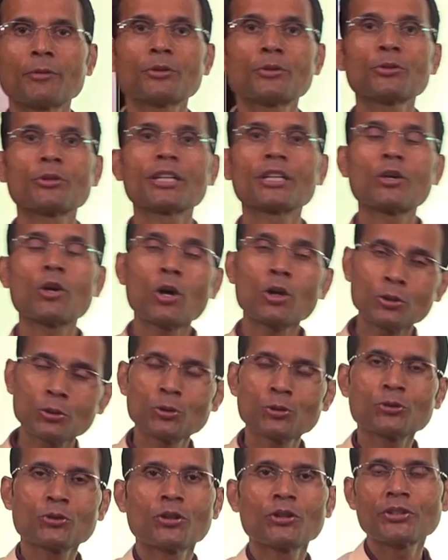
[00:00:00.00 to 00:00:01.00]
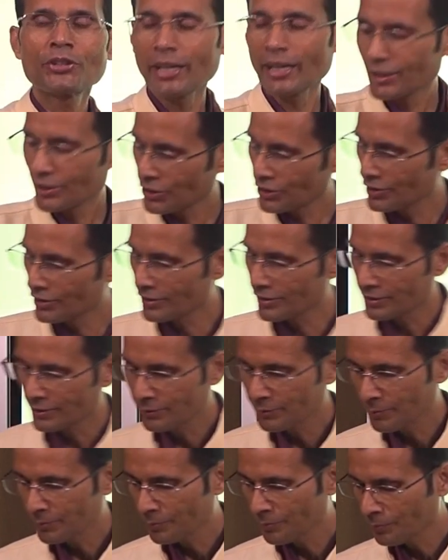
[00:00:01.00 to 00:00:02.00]
were to record those contractions,
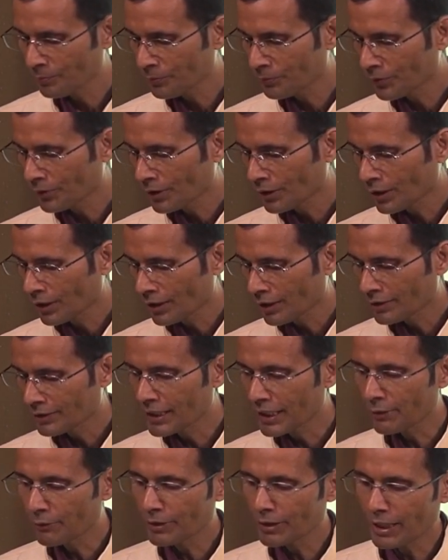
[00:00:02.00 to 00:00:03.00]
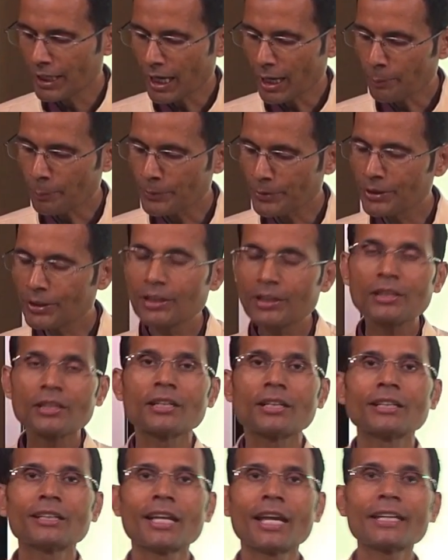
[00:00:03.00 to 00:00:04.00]
they will appear
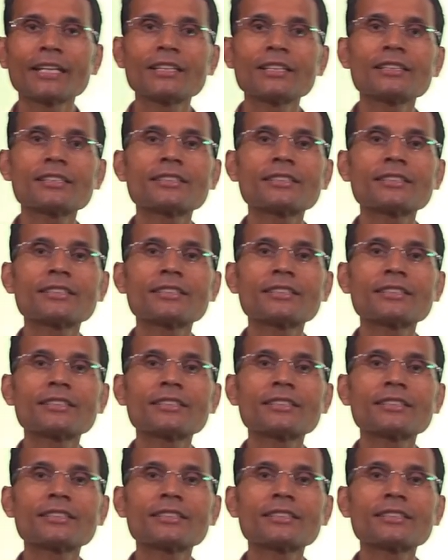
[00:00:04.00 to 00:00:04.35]
like a